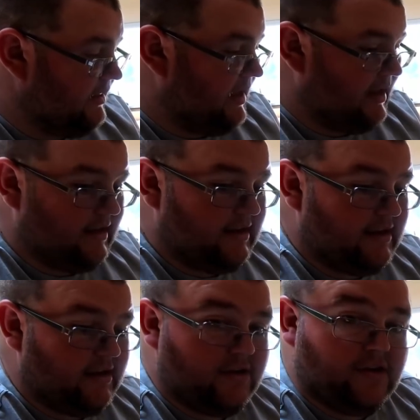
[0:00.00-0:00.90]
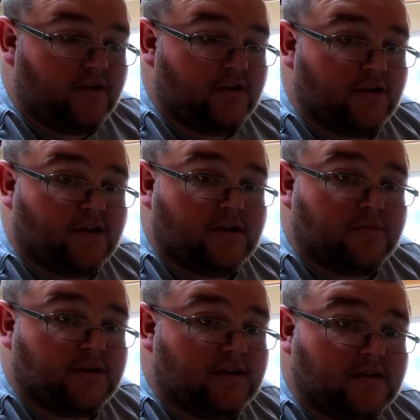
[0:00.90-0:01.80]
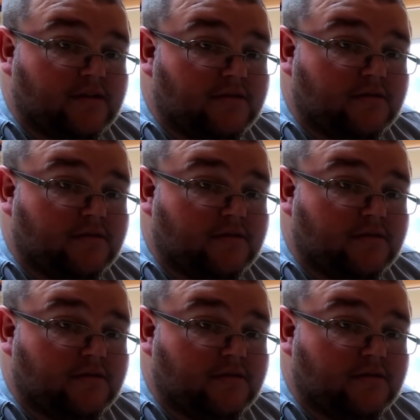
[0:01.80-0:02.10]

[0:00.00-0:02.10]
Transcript: then you're gonna be,